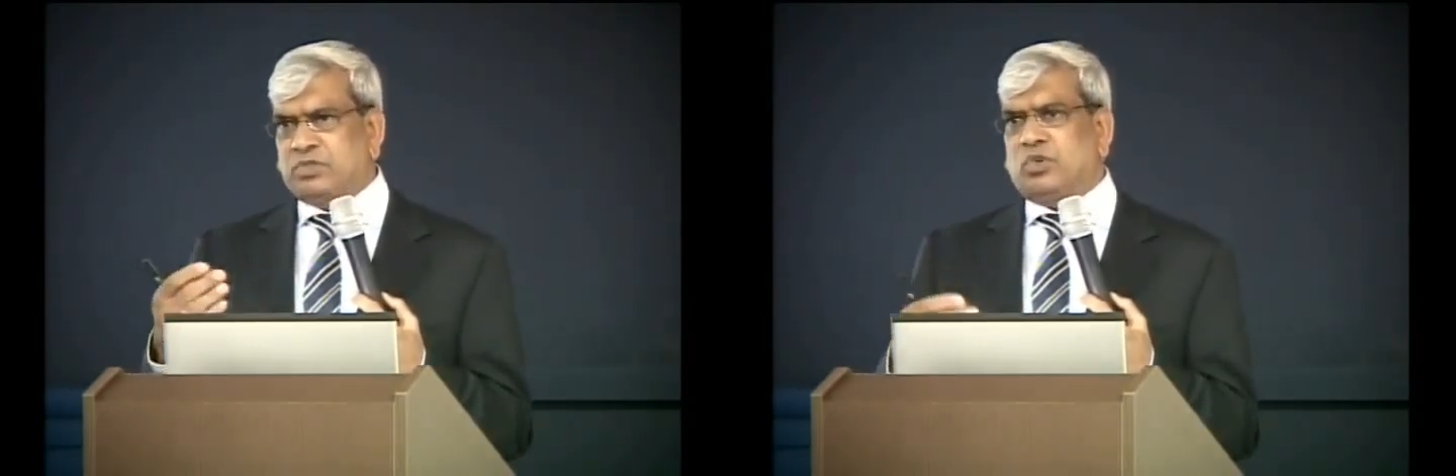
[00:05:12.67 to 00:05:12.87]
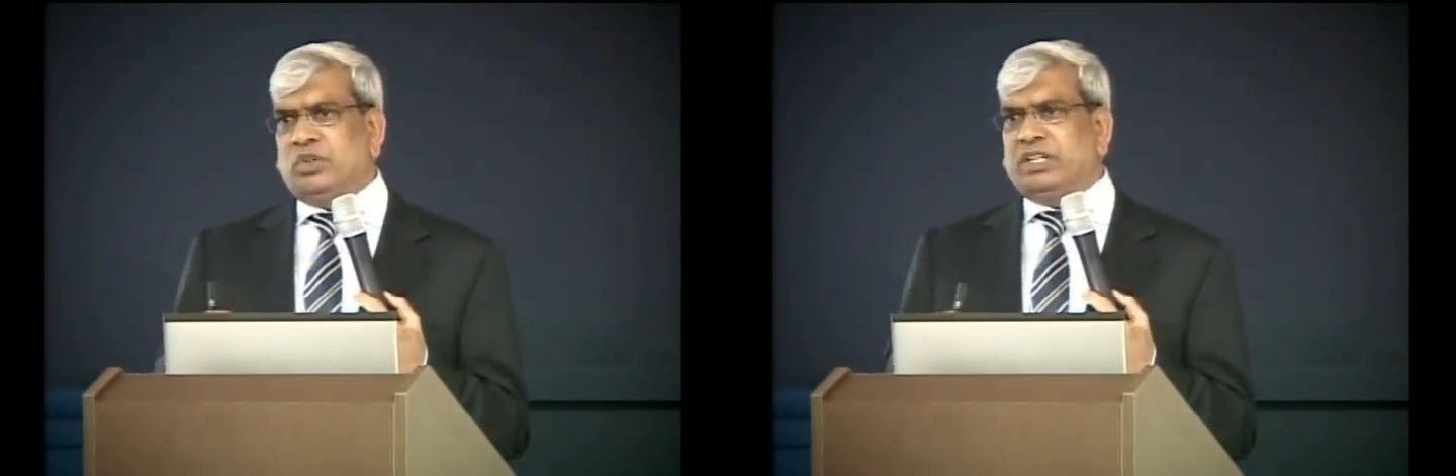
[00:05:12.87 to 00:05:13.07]

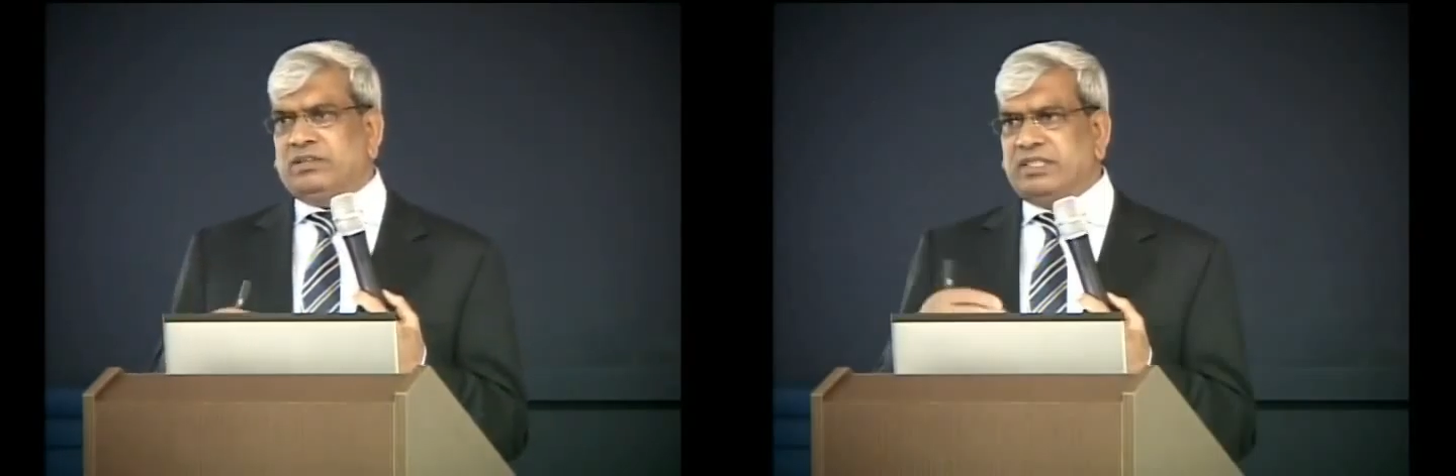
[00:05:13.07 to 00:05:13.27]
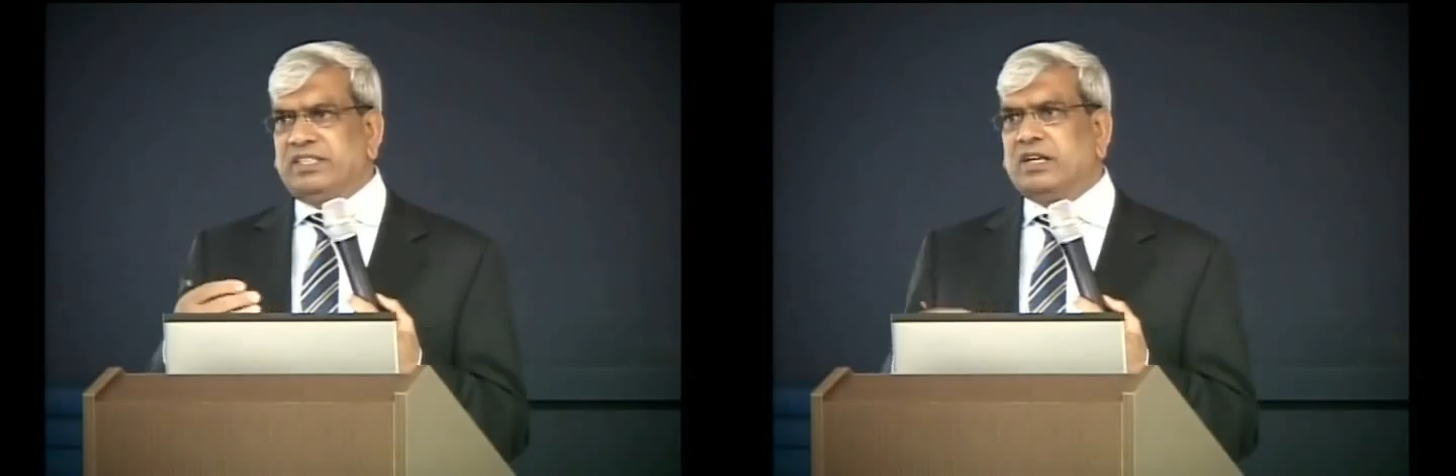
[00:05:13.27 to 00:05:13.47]
So
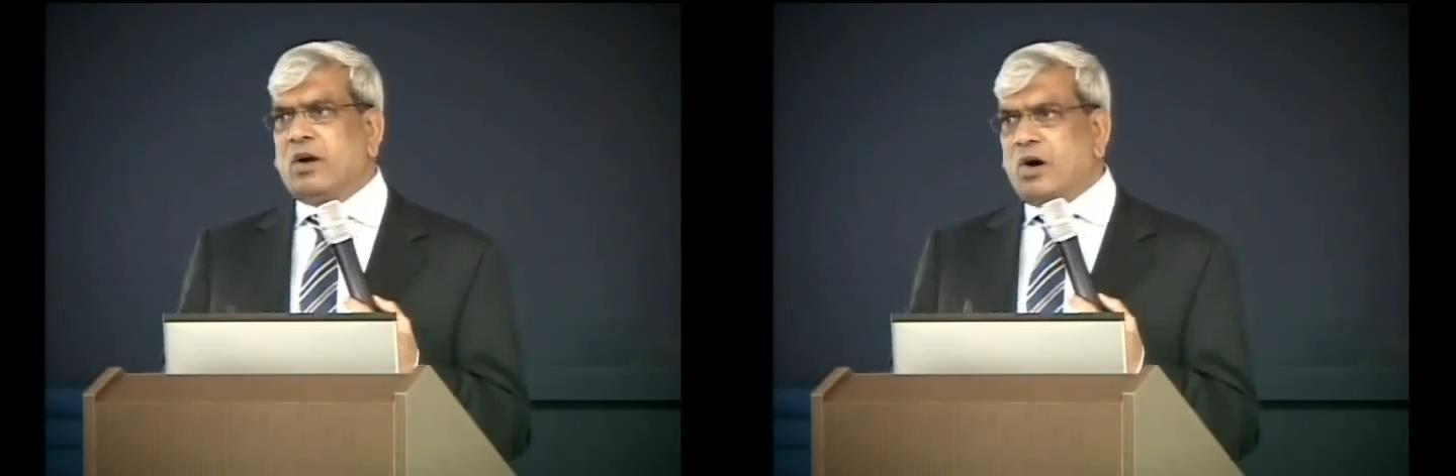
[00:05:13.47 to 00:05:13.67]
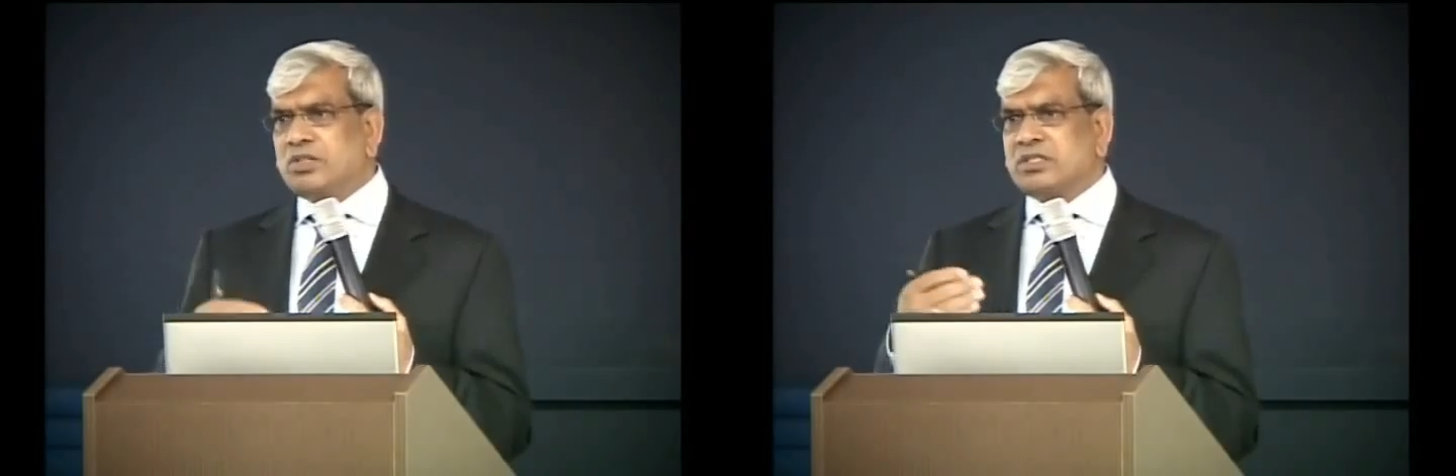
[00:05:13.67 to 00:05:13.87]
the
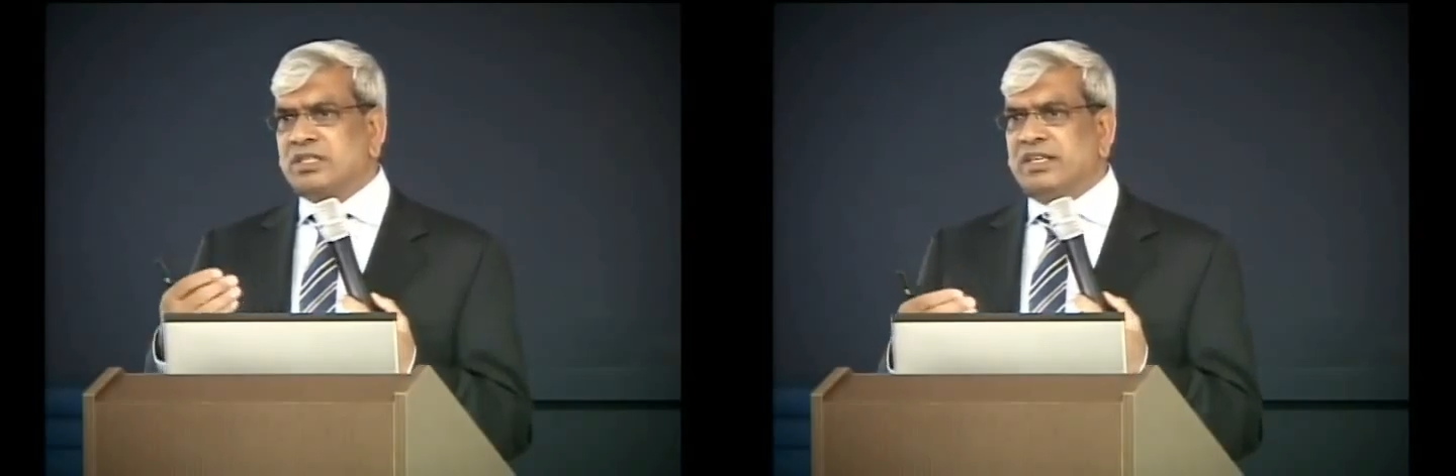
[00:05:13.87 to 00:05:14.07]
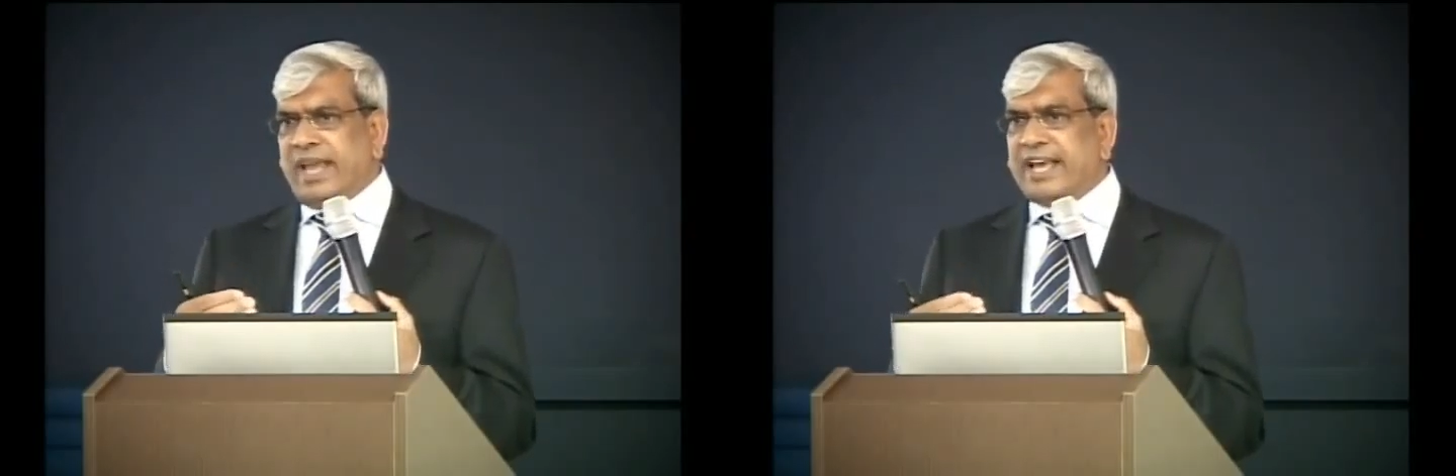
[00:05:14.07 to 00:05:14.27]
cost
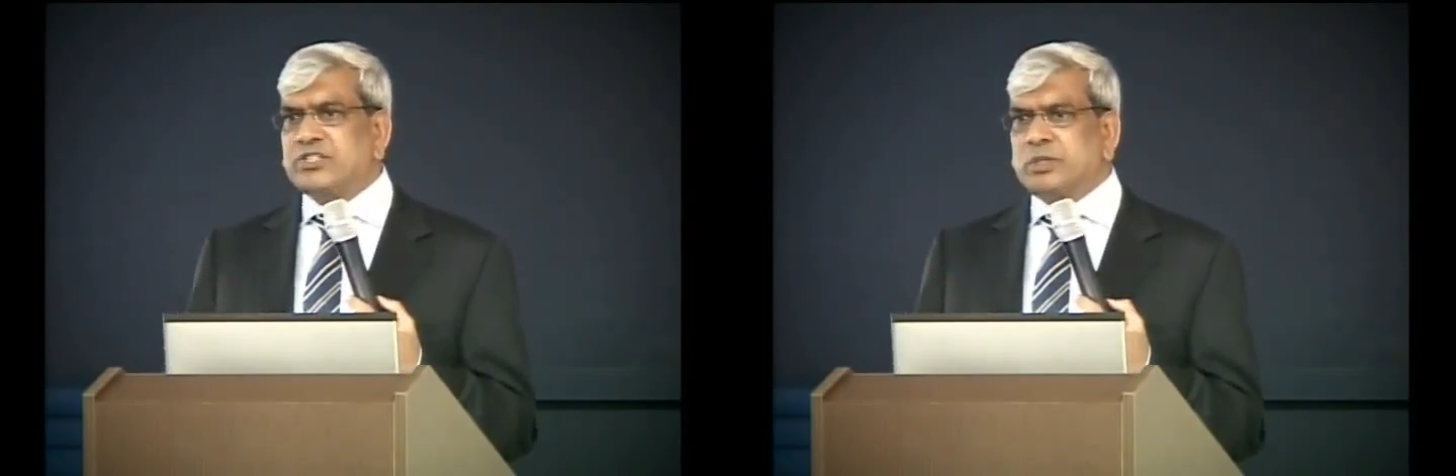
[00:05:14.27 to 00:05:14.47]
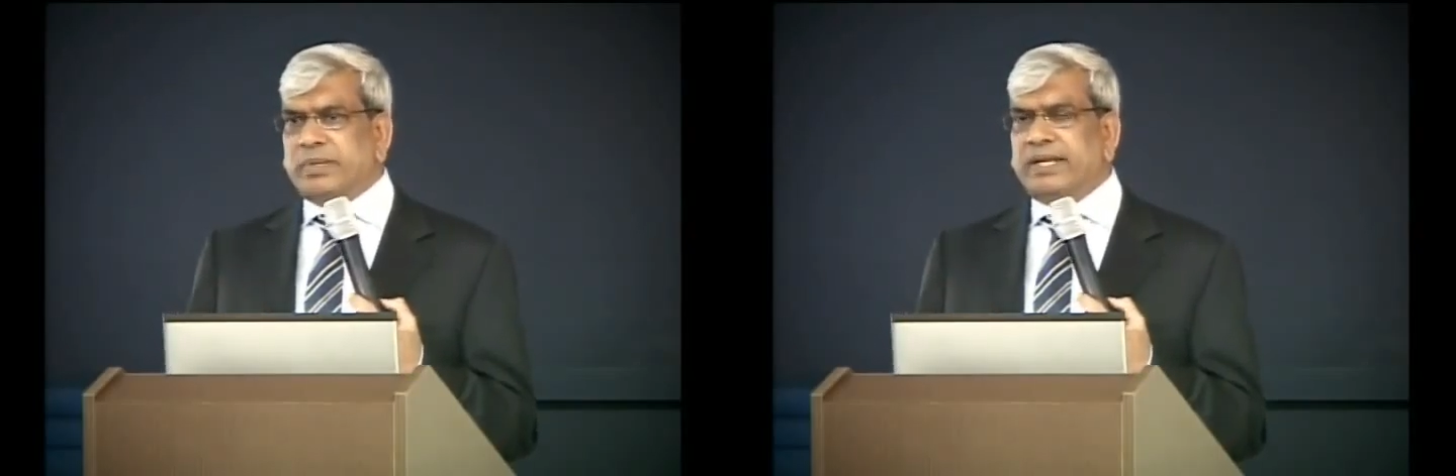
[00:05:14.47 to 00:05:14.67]

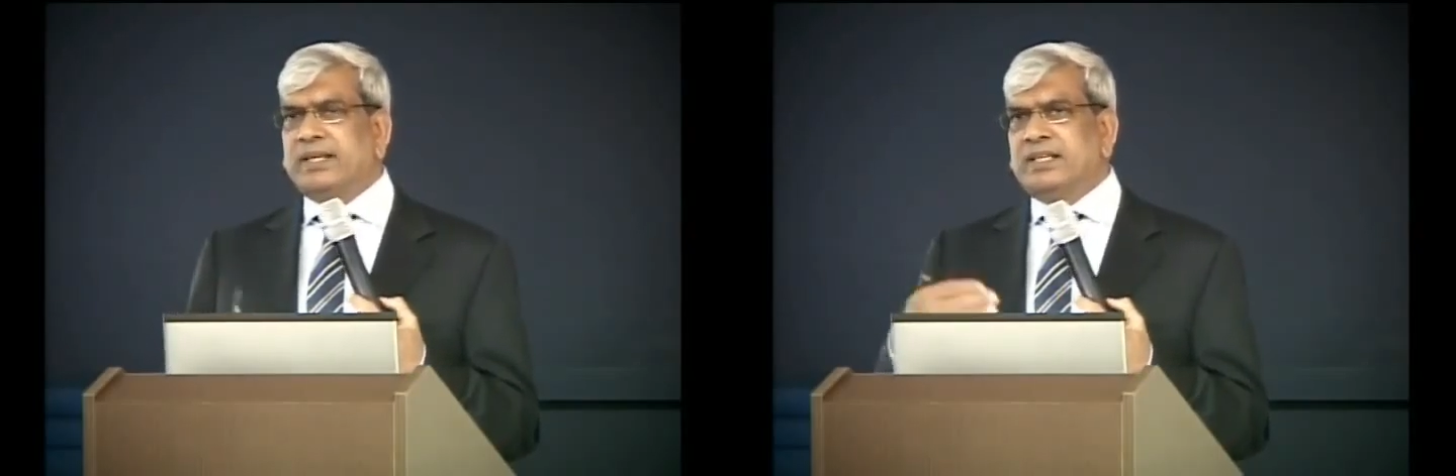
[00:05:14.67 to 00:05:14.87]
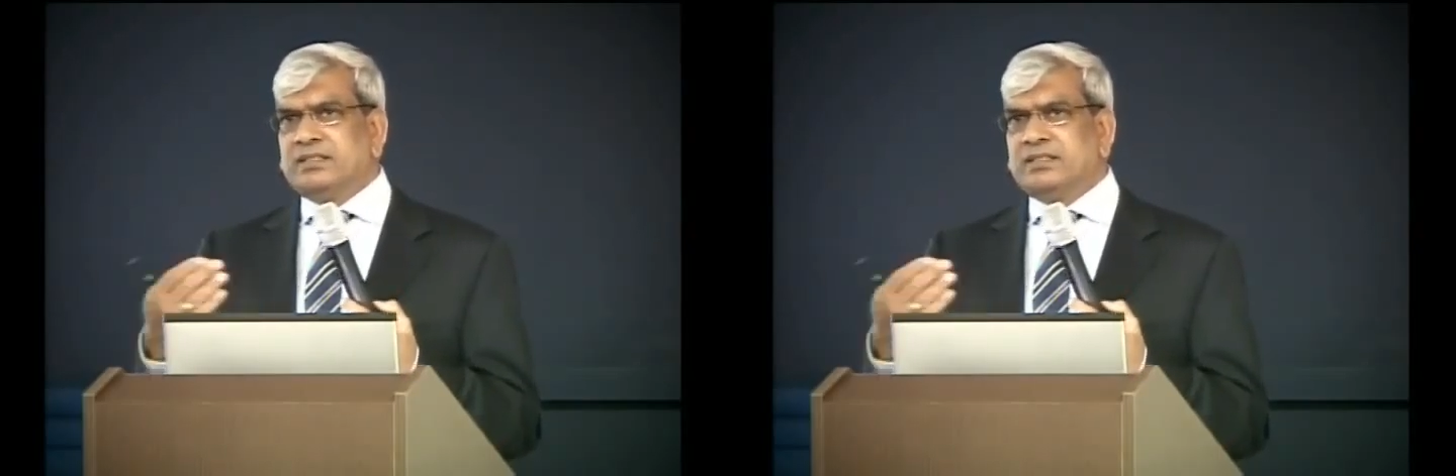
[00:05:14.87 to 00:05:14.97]
has to be